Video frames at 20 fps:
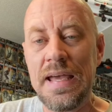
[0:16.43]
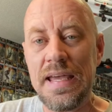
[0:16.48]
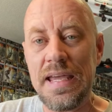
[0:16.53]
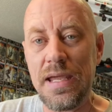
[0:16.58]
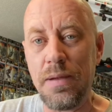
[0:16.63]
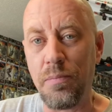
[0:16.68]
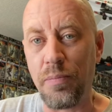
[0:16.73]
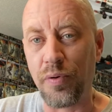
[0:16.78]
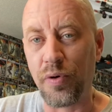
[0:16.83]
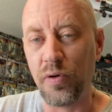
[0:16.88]

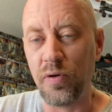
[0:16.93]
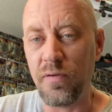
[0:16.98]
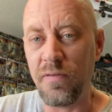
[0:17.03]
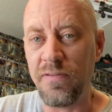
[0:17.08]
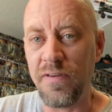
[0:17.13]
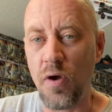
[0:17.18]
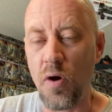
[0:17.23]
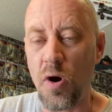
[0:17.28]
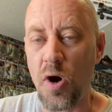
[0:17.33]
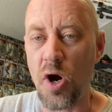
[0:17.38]
improve
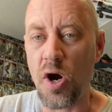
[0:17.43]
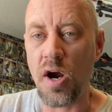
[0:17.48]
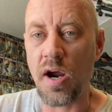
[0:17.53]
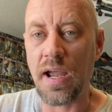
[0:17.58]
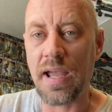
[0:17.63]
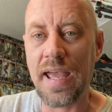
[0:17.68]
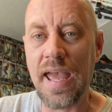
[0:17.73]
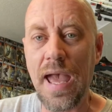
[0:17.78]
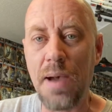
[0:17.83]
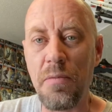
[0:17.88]
your
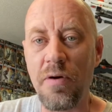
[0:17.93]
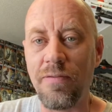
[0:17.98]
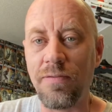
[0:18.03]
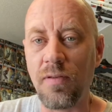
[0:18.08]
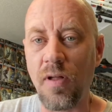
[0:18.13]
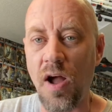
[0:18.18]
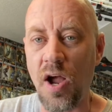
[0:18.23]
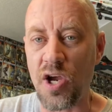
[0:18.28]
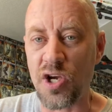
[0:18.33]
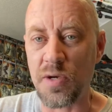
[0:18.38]

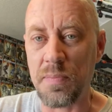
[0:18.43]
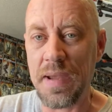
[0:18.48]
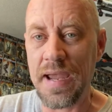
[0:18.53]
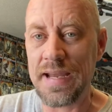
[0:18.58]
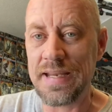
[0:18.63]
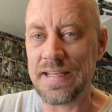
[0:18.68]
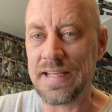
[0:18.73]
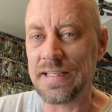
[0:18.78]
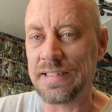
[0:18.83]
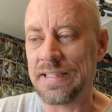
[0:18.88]
camouflage
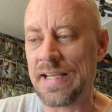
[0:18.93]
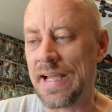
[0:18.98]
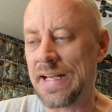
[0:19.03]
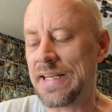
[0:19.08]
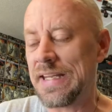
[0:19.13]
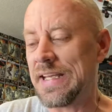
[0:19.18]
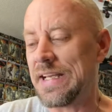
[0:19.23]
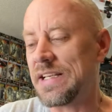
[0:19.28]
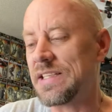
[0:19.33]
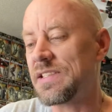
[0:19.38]
painting
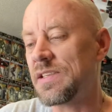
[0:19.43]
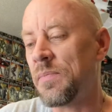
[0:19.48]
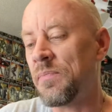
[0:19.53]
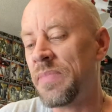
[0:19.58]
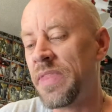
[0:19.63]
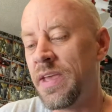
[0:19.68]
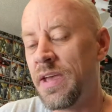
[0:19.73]
techniques.